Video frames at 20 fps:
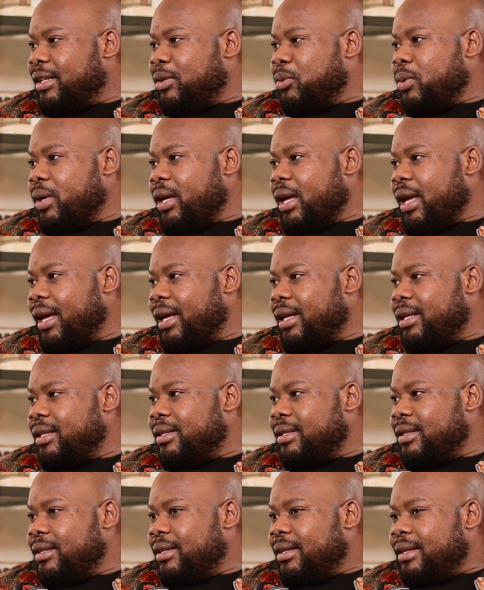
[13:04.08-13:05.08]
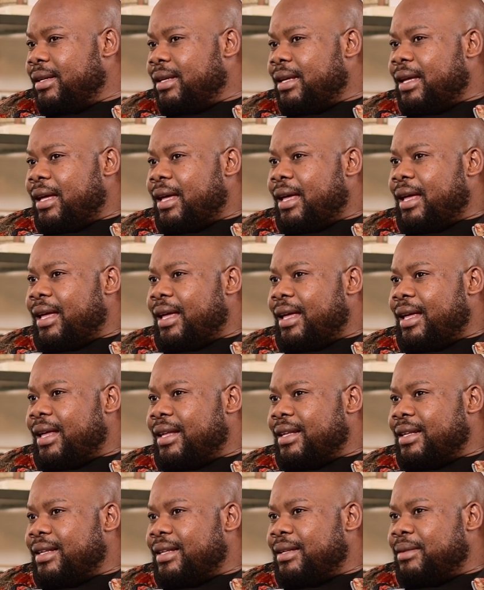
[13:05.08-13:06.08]
and we had
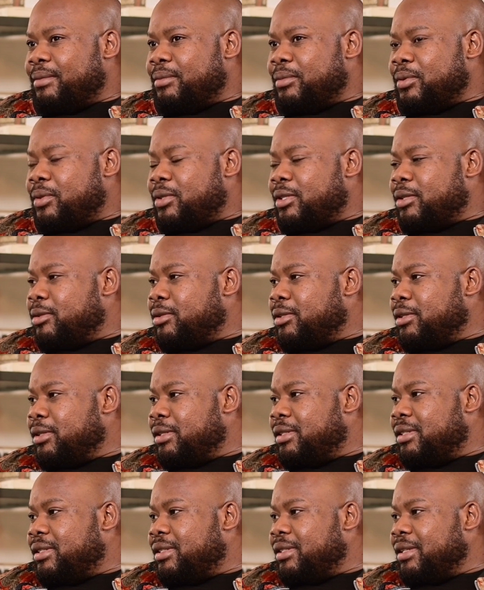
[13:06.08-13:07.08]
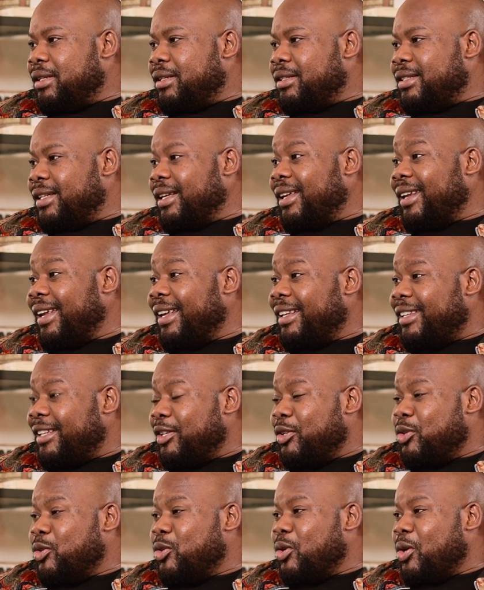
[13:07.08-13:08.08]
uh, secret
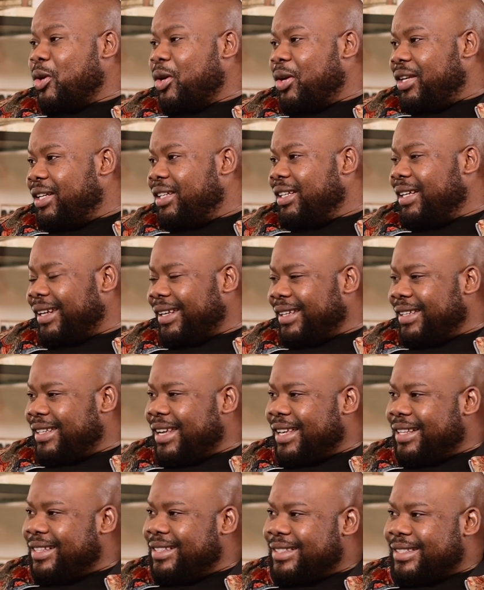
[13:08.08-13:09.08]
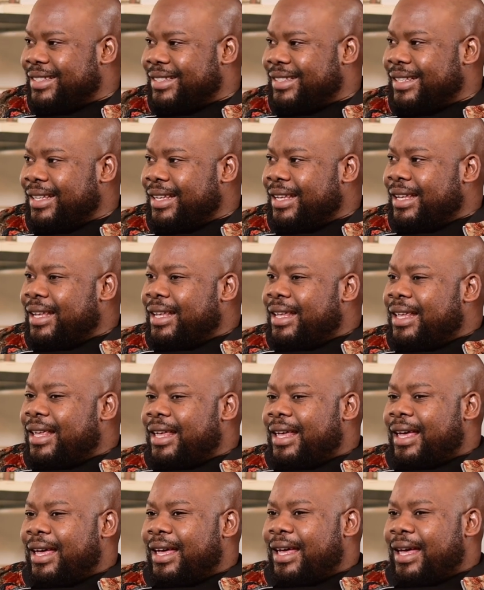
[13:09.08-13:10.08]
in, ingredients. uh,
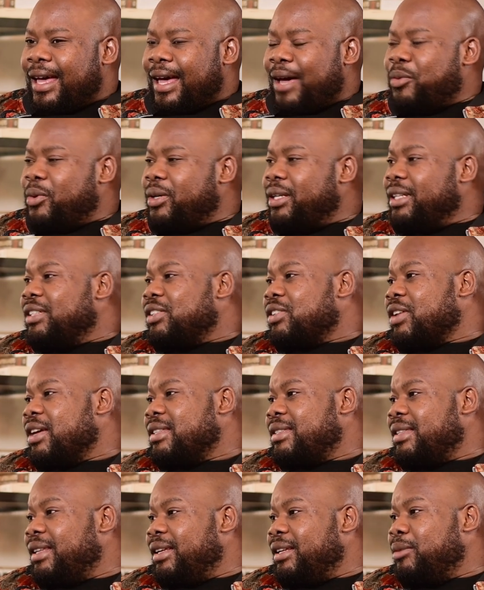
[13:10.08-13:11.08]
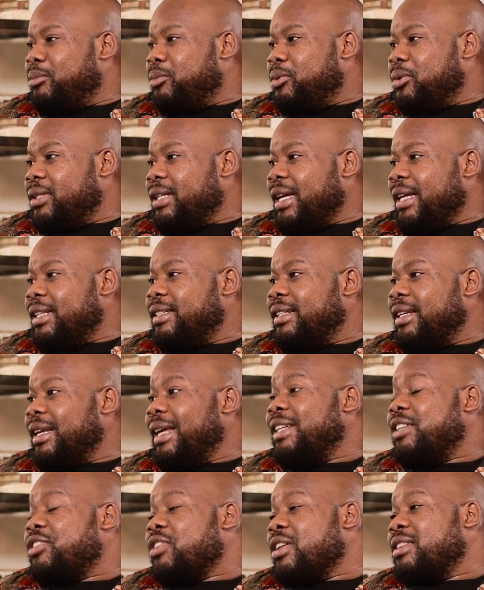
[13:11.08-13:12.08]
I wouldn't trust anybody until
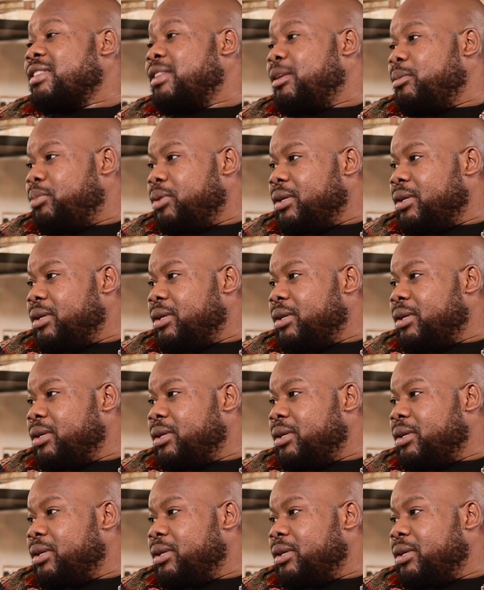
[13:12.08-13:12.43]
I trust the